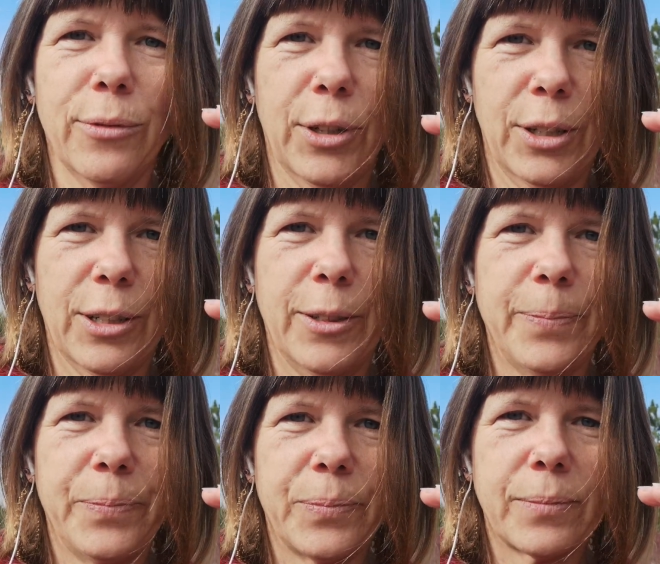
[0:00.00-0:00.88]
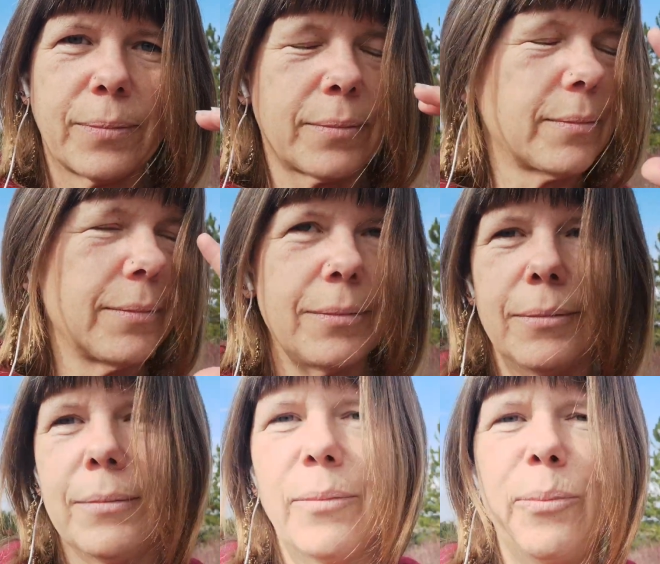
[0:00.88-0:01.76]
farther.
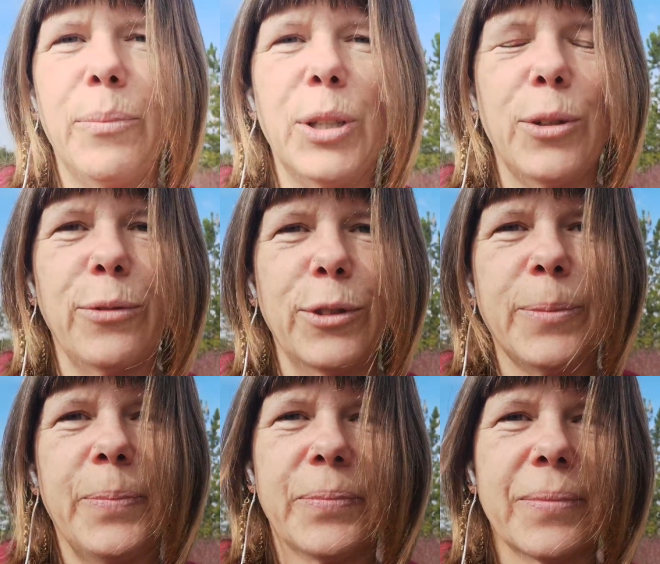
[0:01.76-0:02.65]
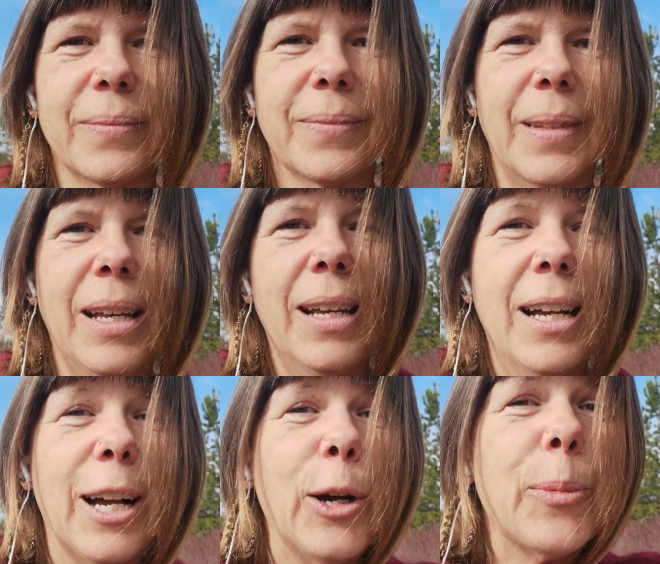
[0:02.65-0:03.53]
Beautiful.
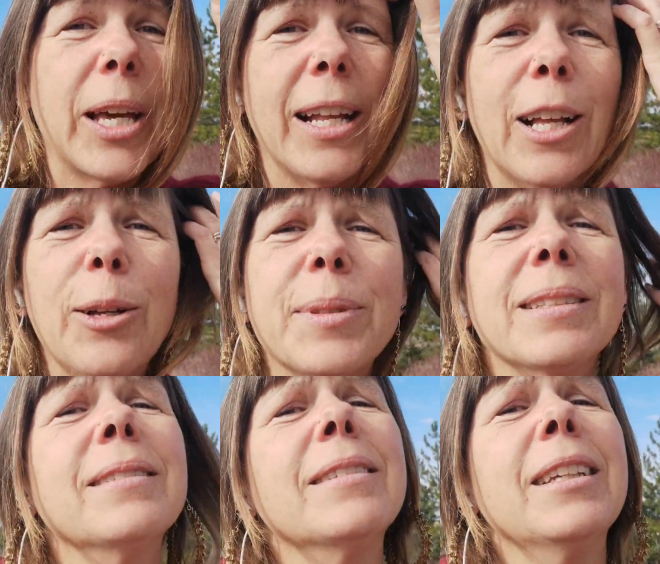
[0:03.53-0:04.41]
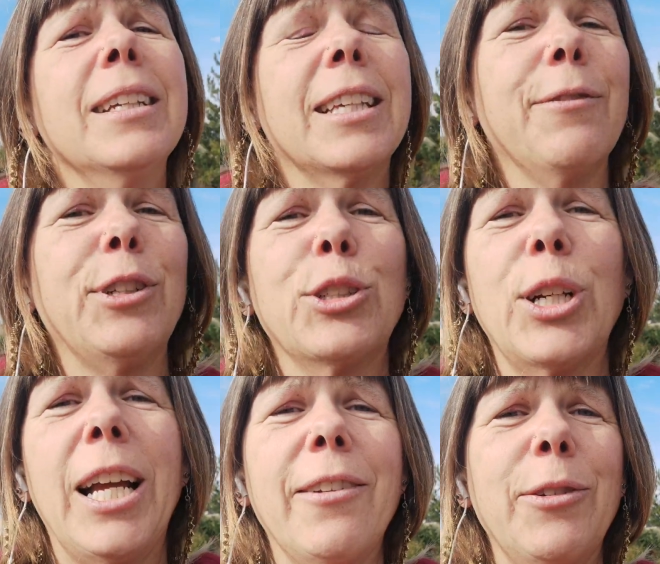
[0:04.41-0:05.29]
I hope that helps. Give it a
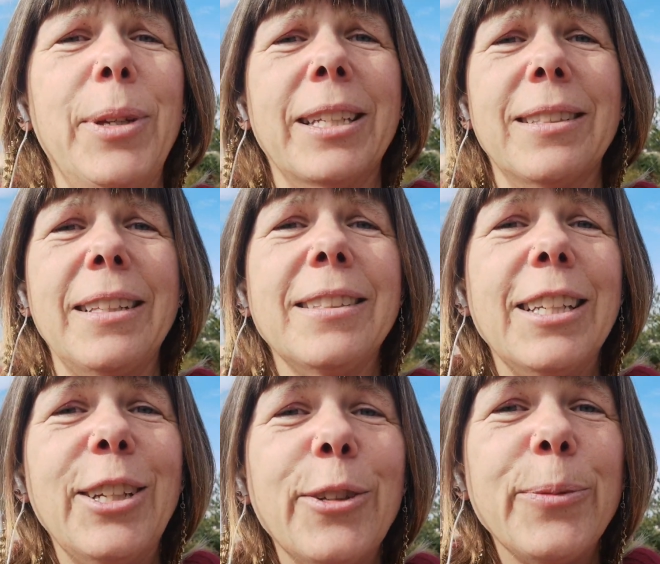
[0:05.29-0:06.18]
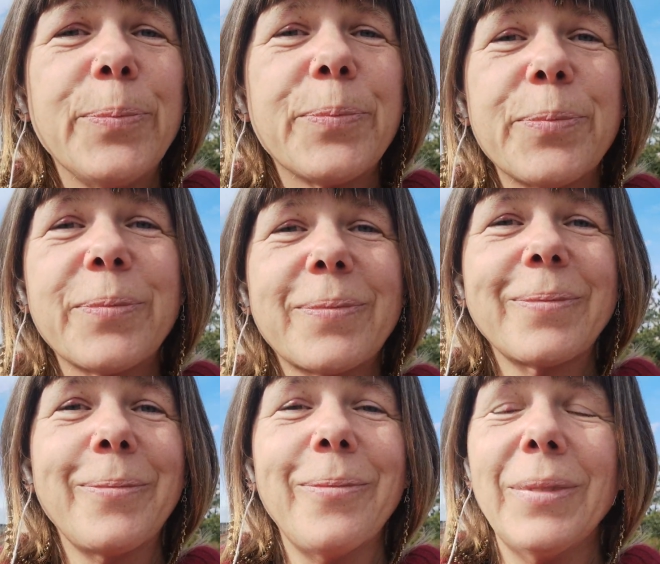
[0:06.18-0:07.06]
try if it makes sense to you.
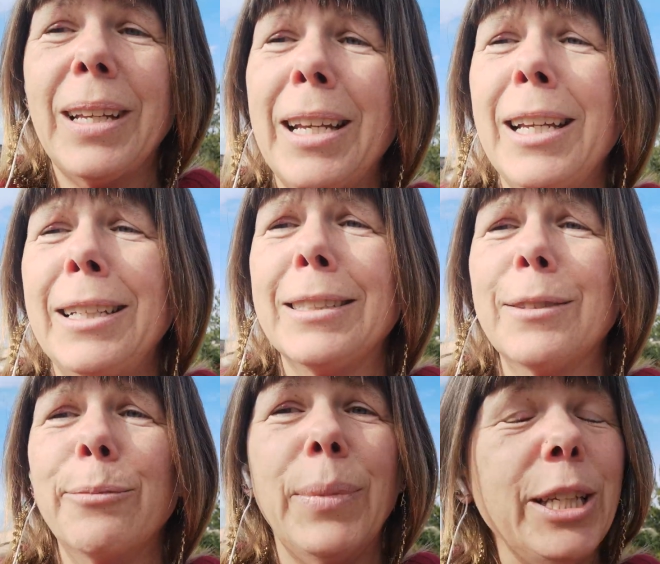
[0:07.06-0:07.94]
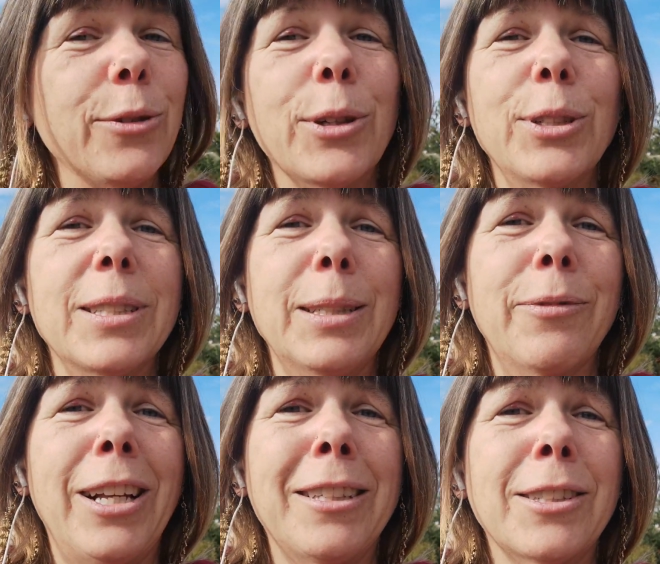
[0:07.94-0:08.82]
And may you go to sleep
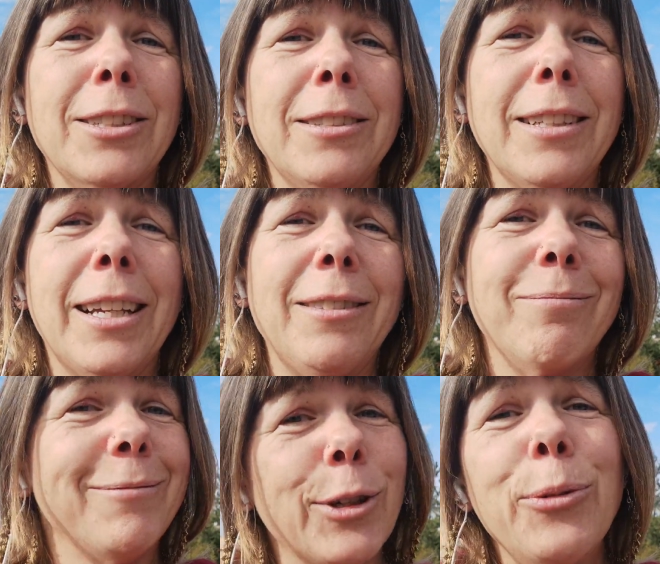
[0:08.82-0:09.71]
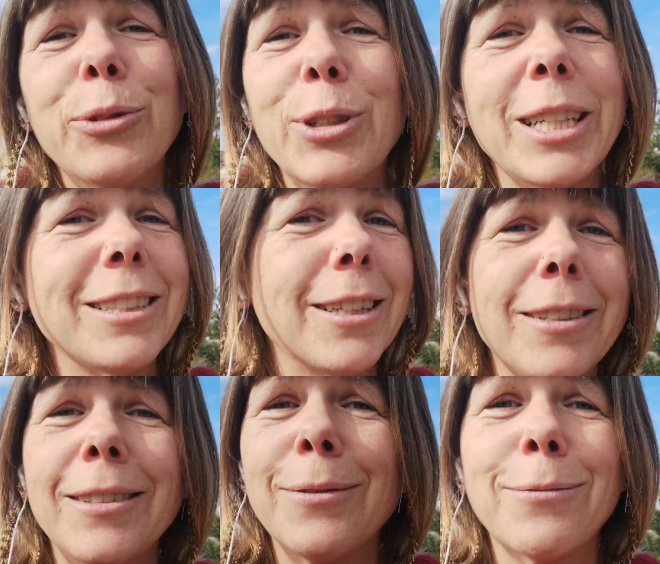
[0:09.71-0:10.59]
faster, and don't drink
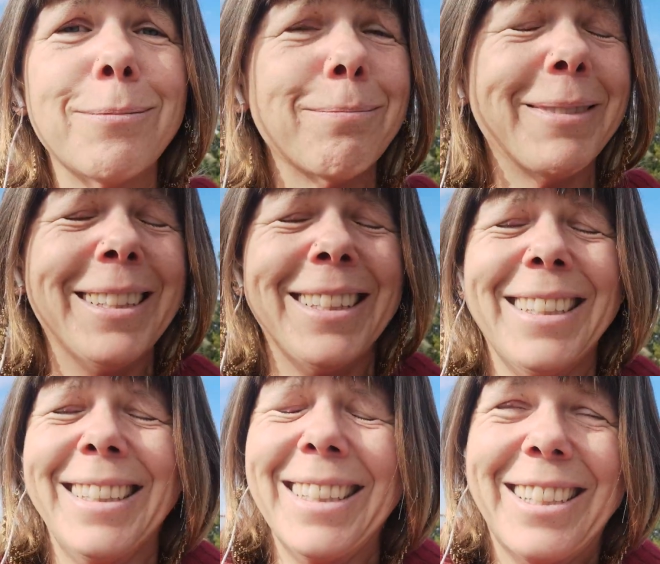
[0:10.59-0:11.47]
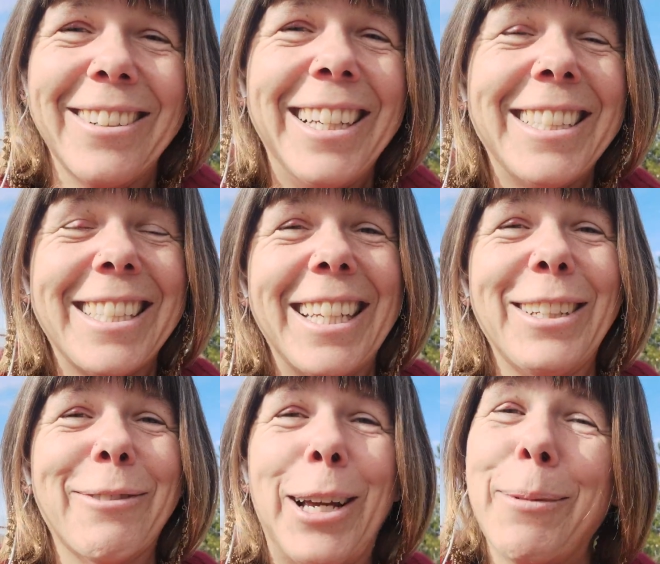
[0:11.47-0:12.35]
tons of green
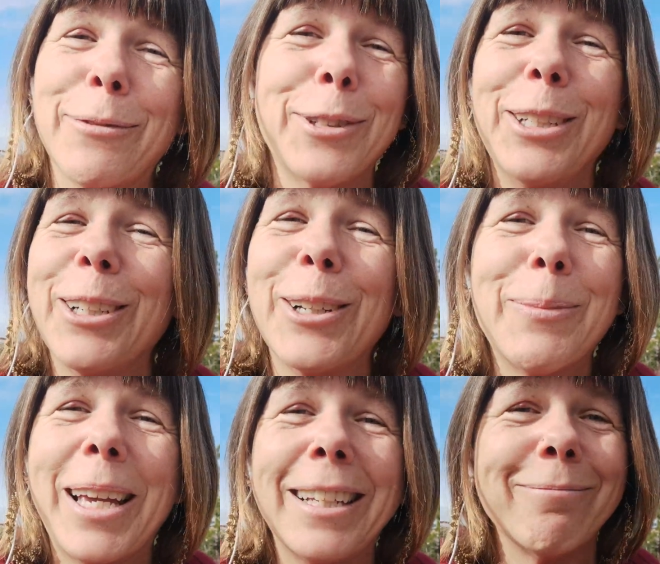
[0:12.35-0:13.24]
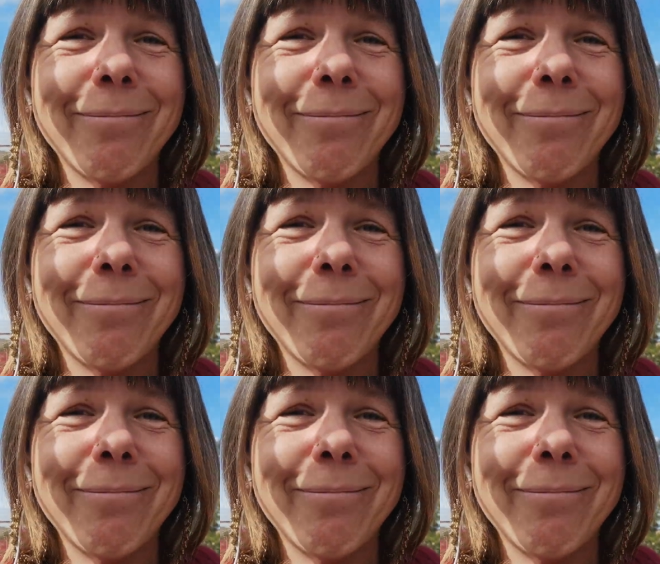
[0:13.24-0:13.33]
tea right before you go to bed.